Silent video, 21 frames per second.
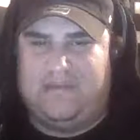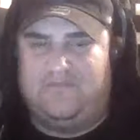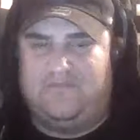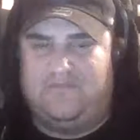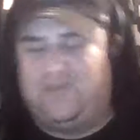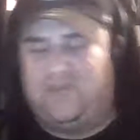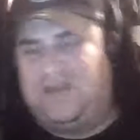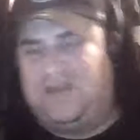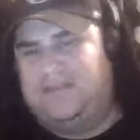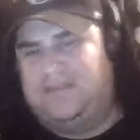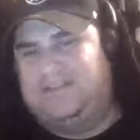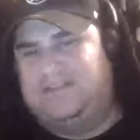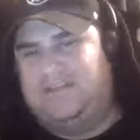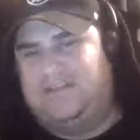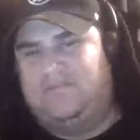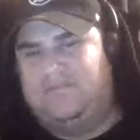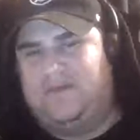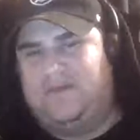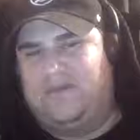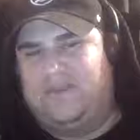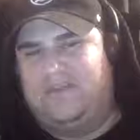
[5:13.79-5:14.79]
we got to talk
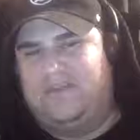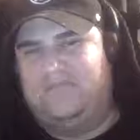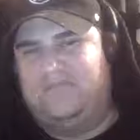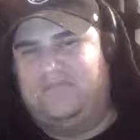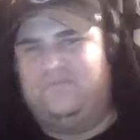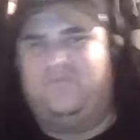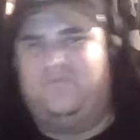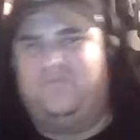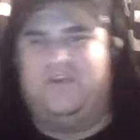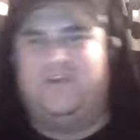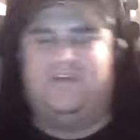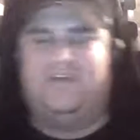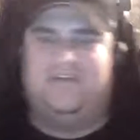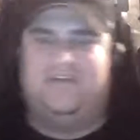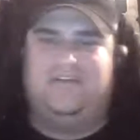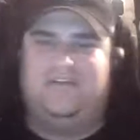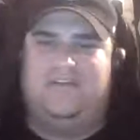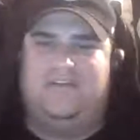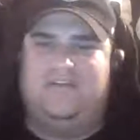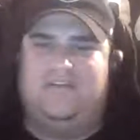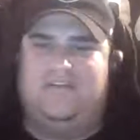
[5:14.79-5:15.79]
about him, where
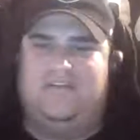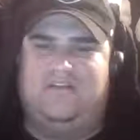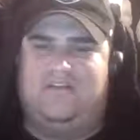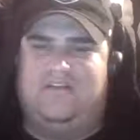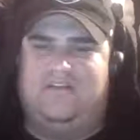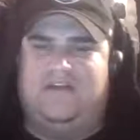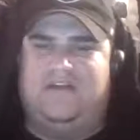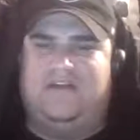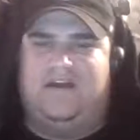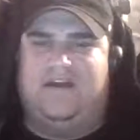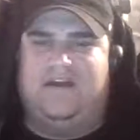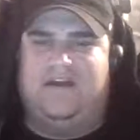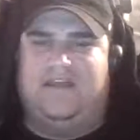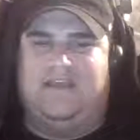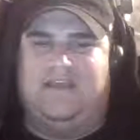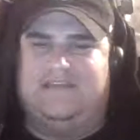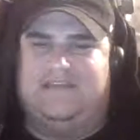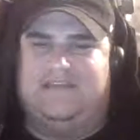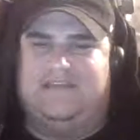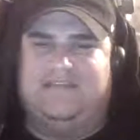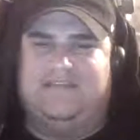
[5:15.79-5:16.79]

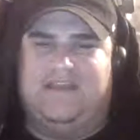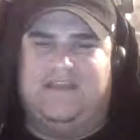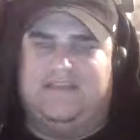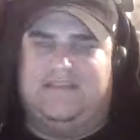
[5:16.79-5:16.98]
he's